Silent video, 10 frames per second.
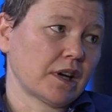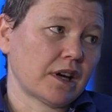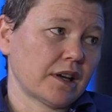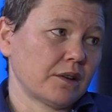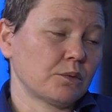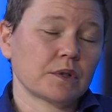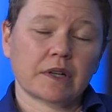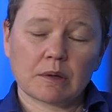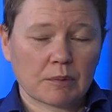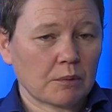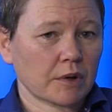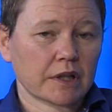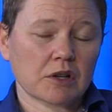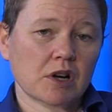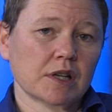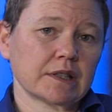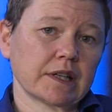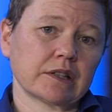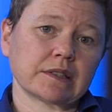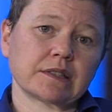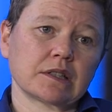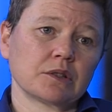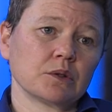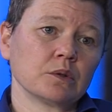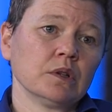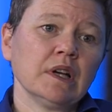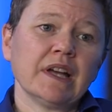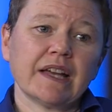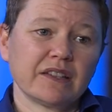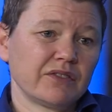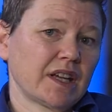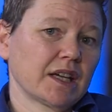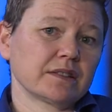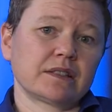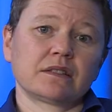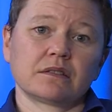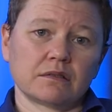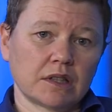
We're going to be working hard there to advance,